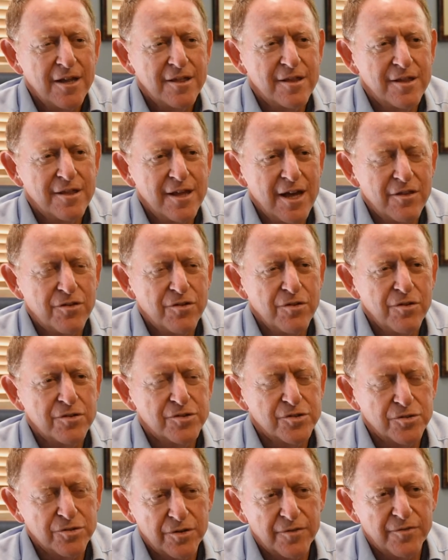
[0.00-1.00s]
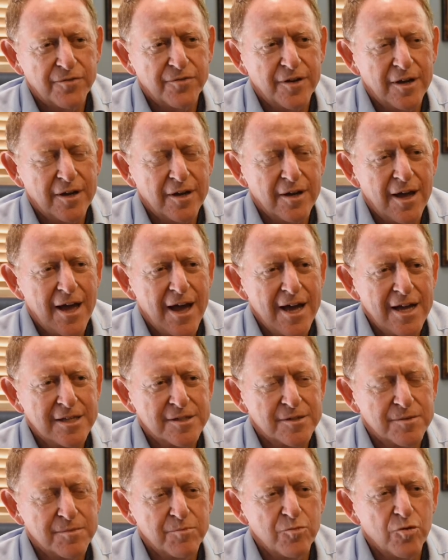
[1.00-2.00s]
then that too sort of
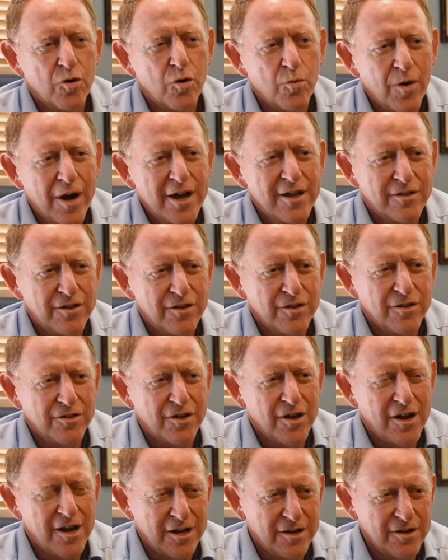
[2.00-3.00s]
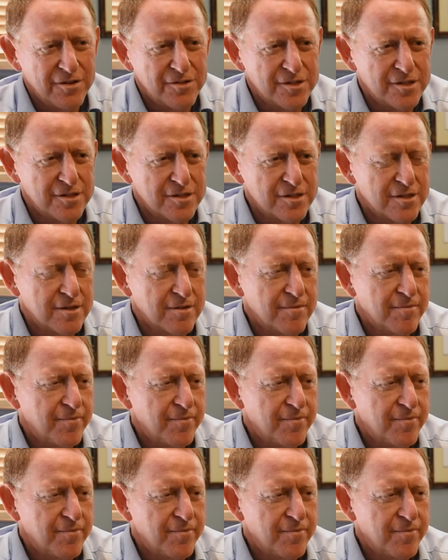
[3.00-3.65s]
adds more weight to your diagnosis.